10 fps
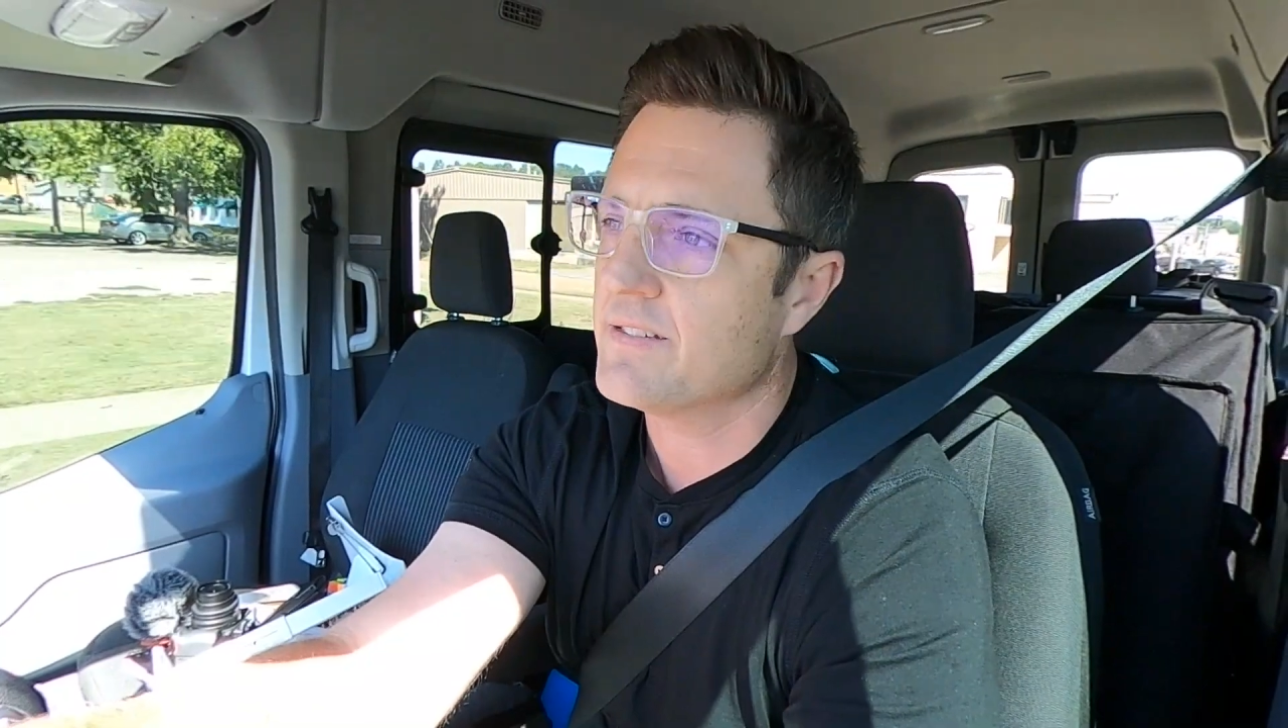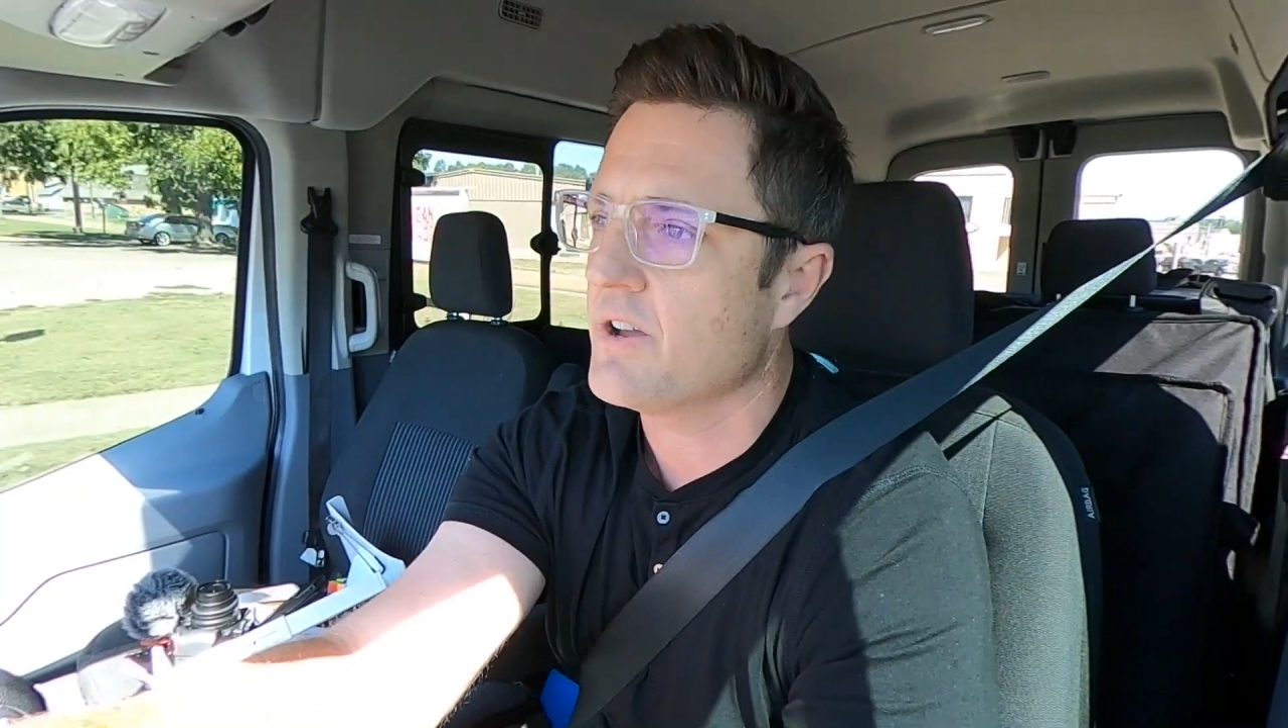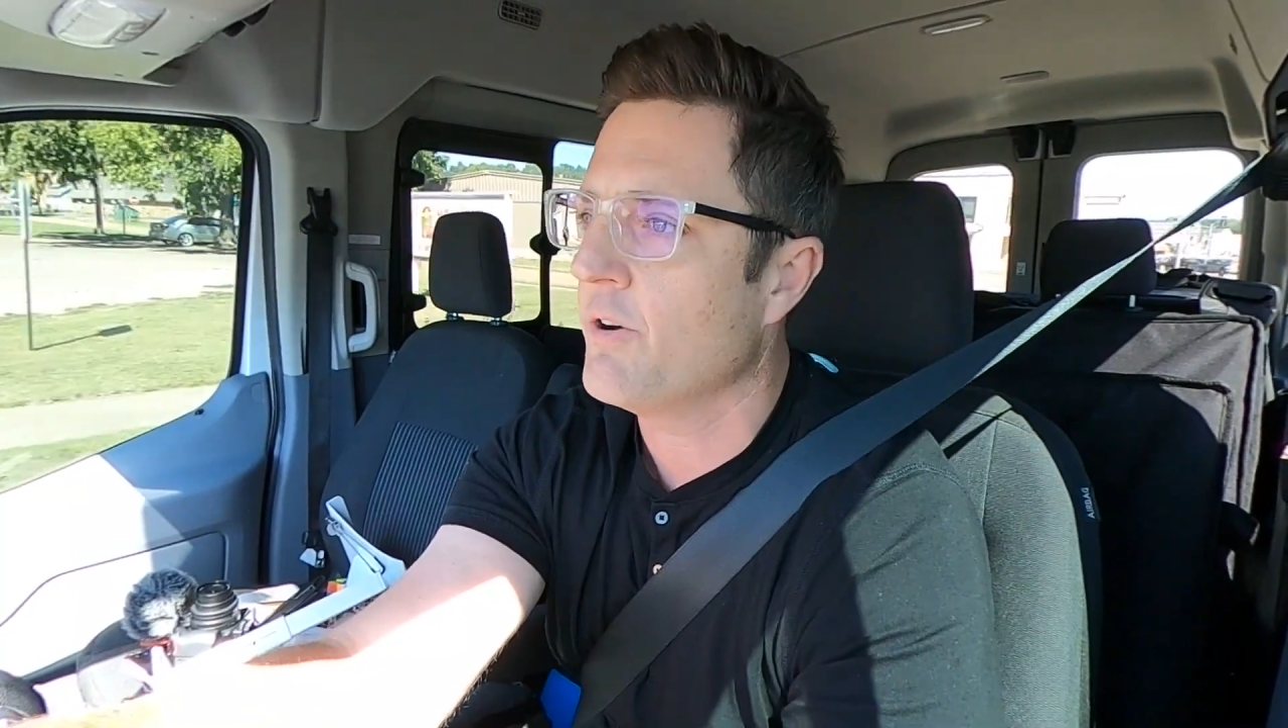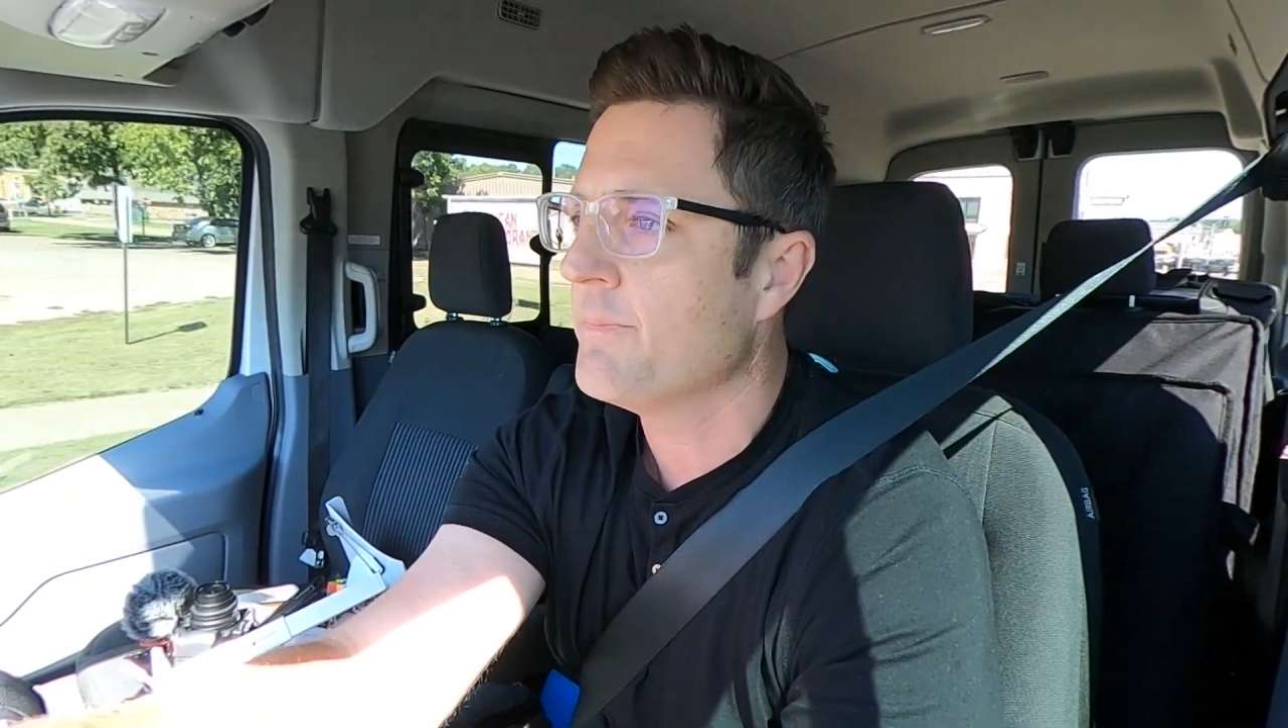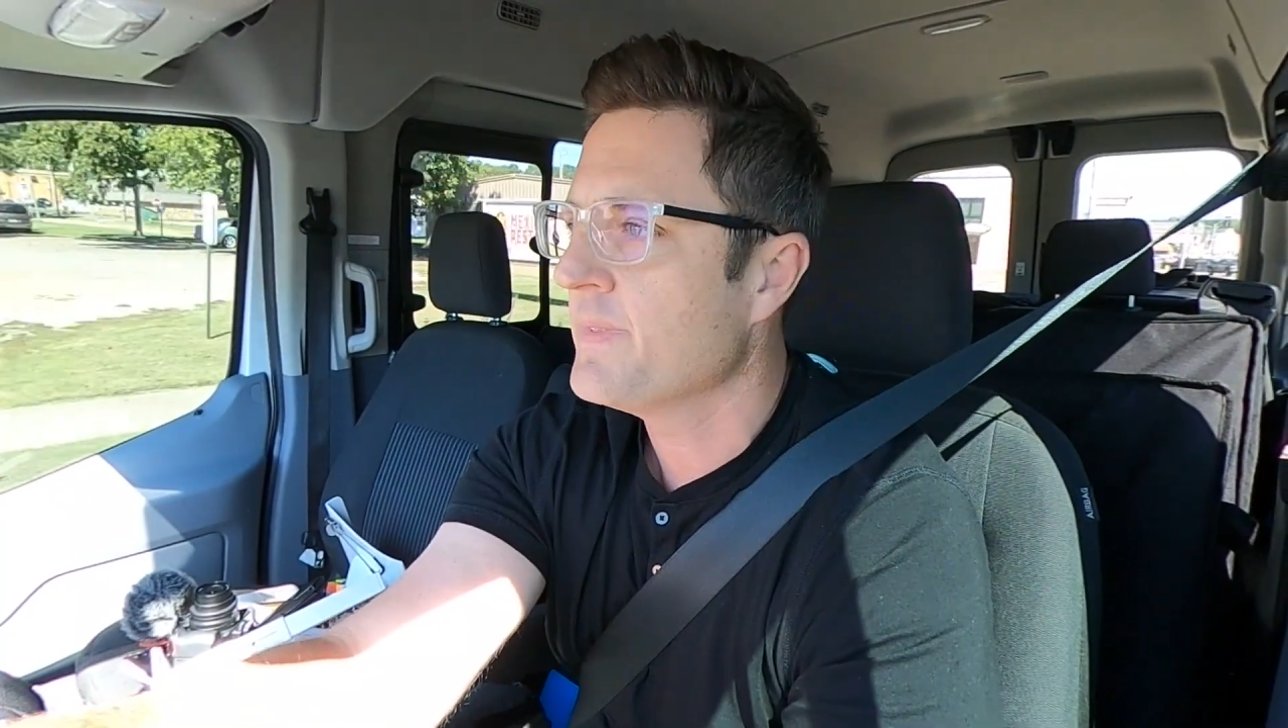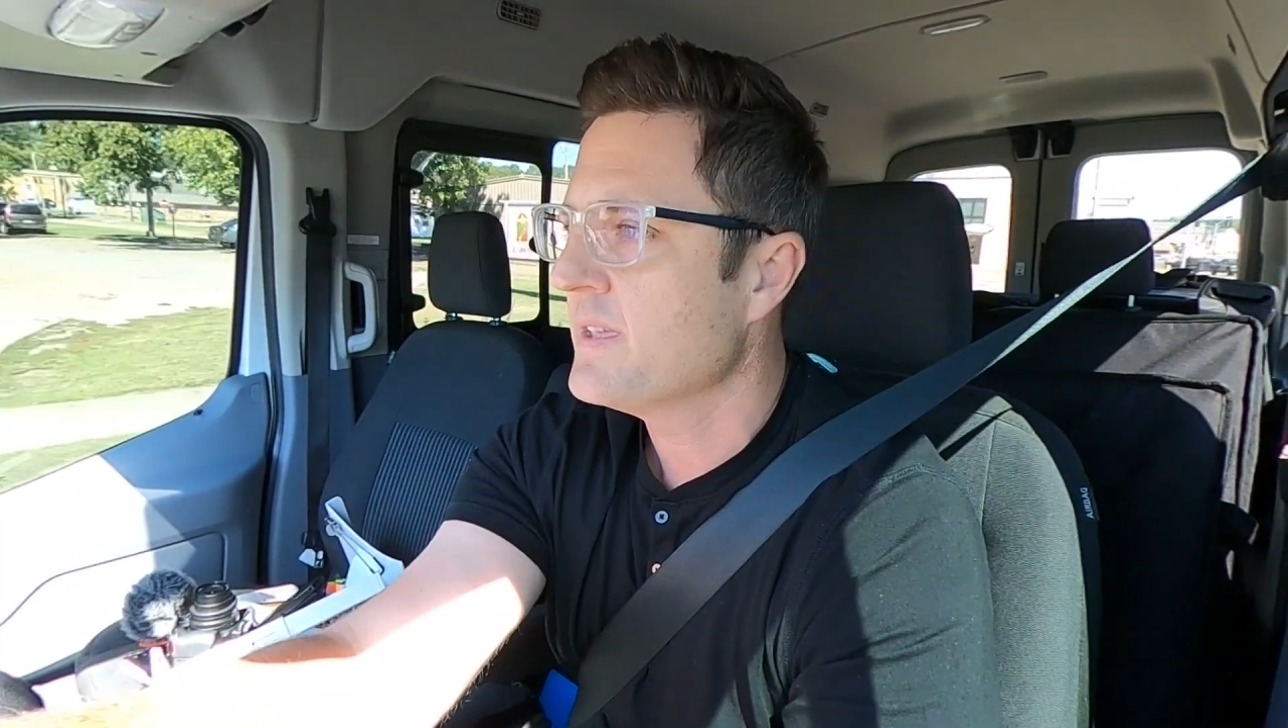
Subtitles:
So